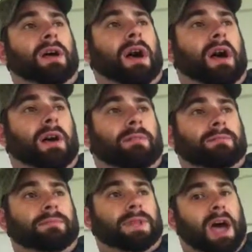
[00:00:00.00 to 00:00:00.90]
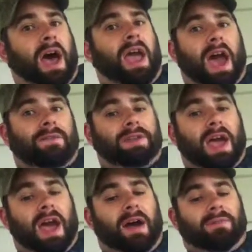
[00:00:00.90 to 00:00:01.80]
that I have to
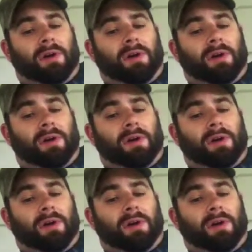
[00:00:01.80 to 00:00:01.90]
have.